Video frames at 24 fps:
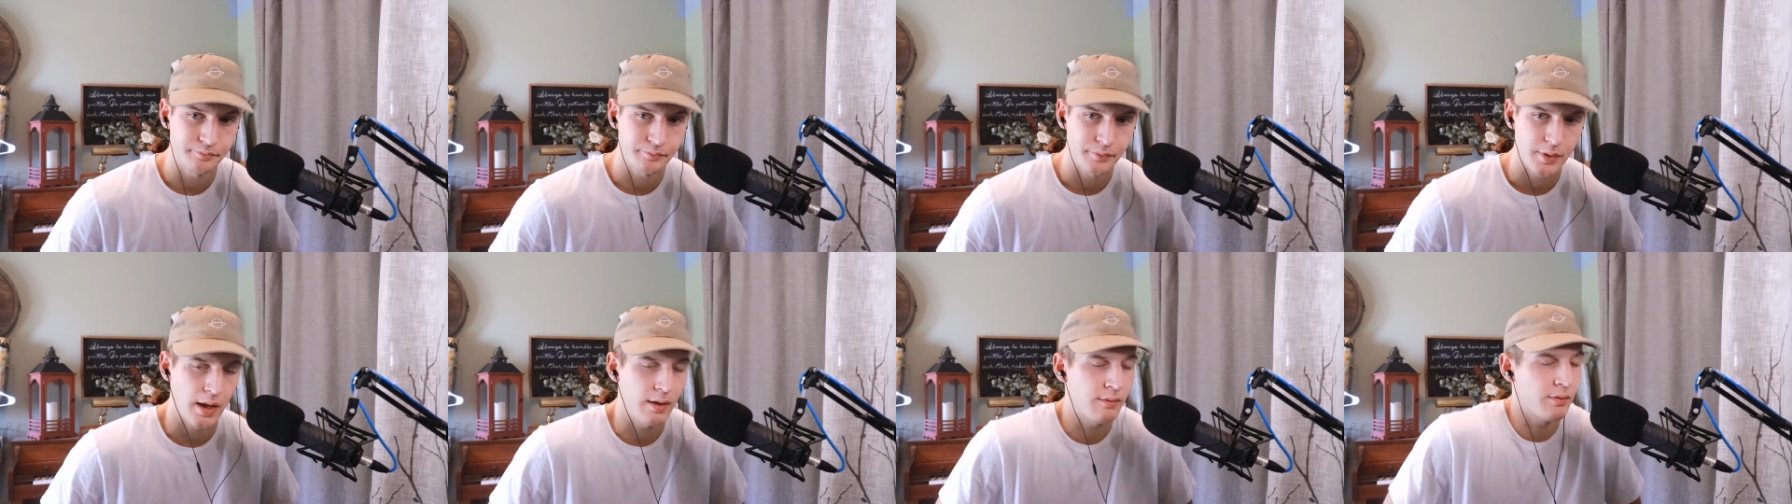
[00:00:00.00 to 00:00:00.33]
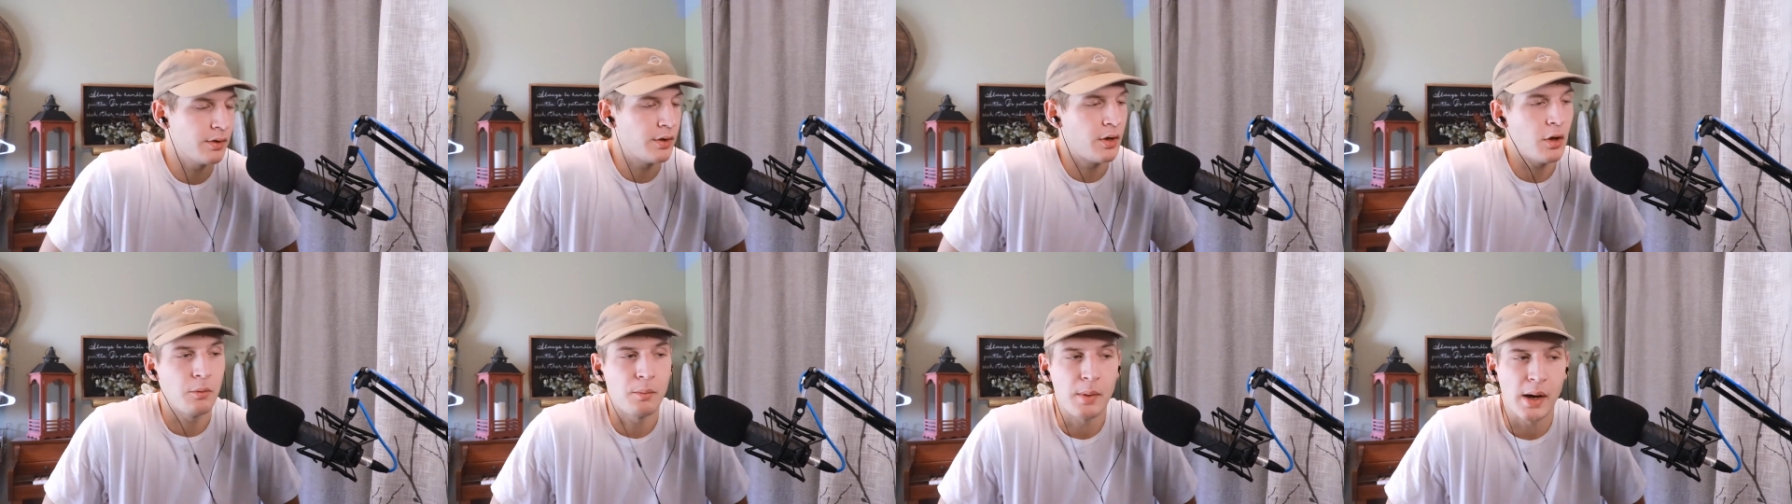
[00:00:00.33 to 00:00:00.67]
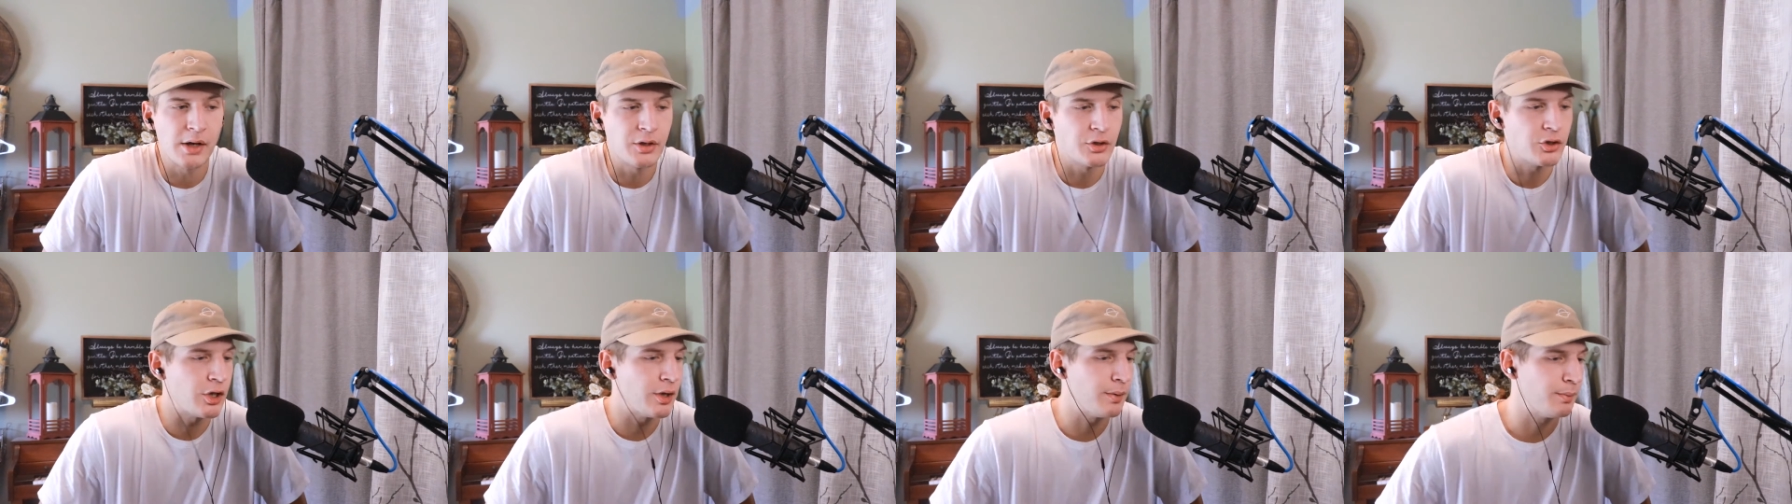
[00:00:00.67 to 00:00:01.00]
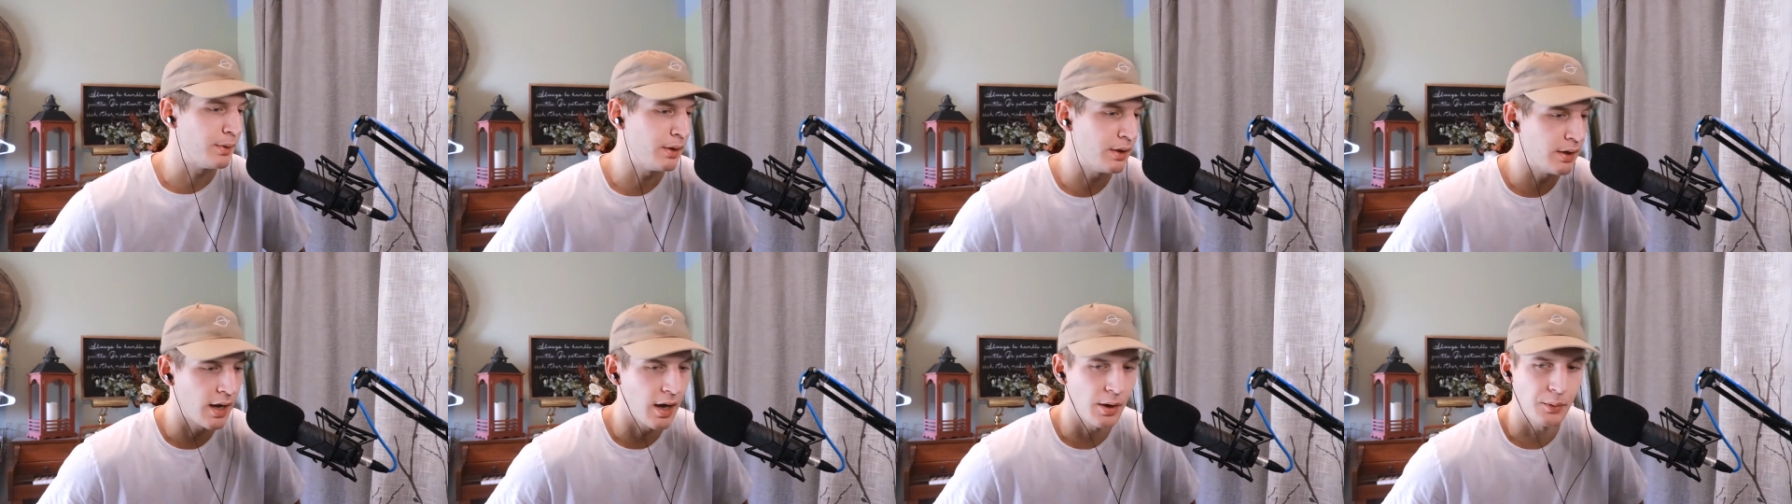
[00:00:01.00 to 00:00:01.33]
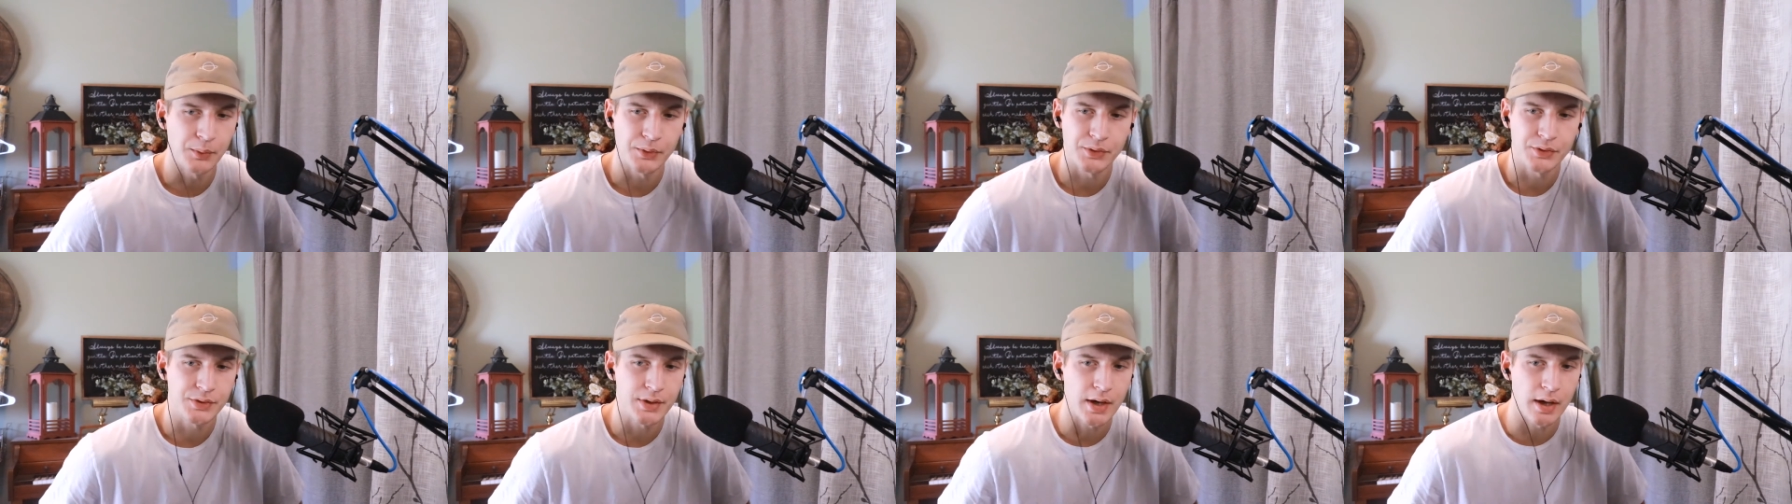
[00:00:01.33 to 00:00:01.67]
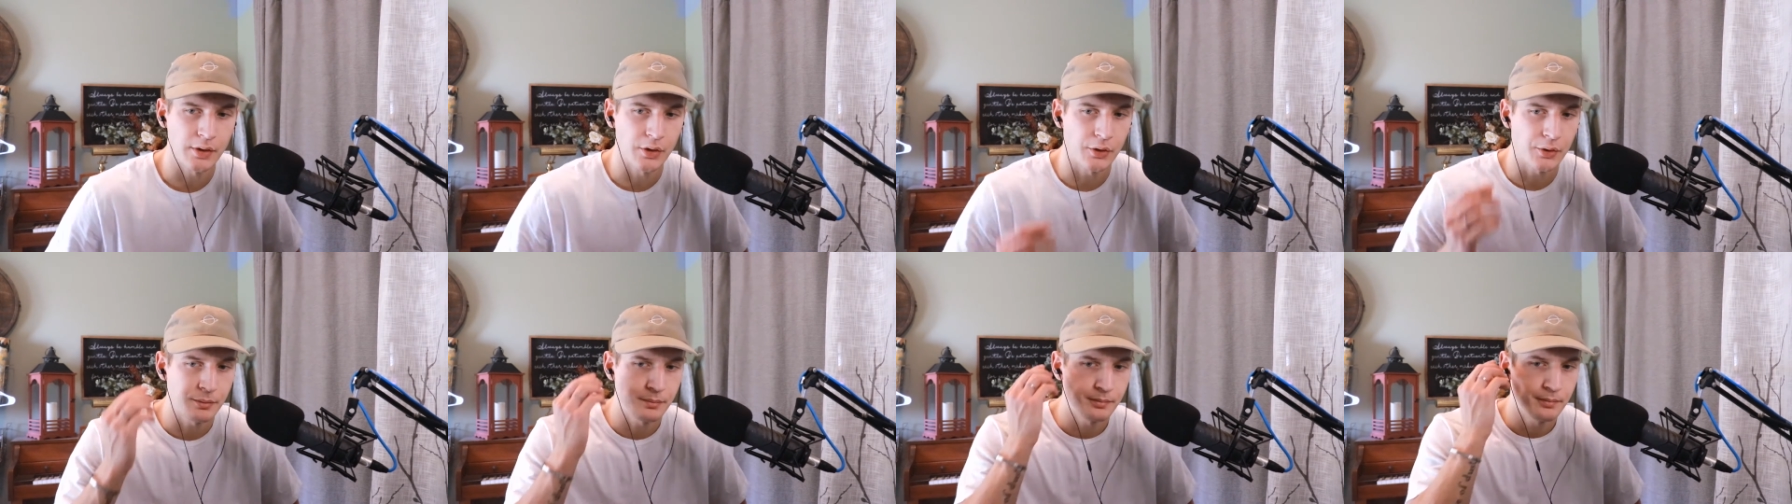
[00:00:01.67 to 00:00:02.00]
even though my GPA was
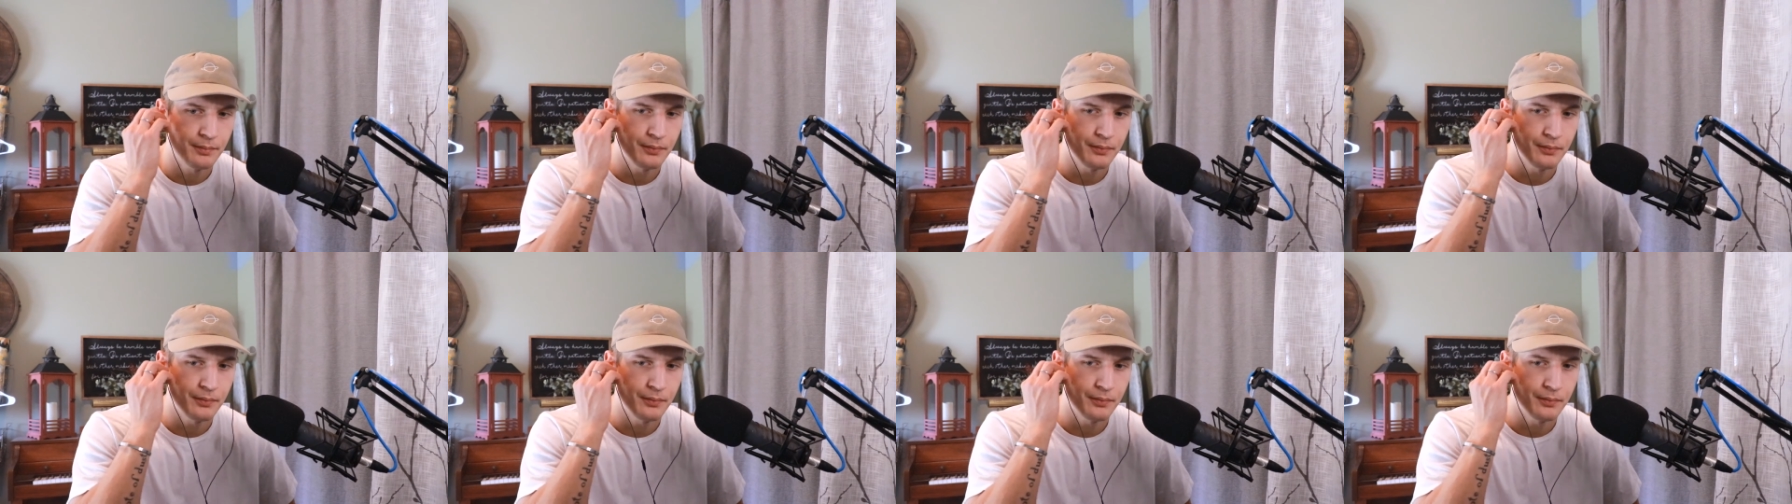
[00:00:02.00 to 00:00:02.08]
stellar,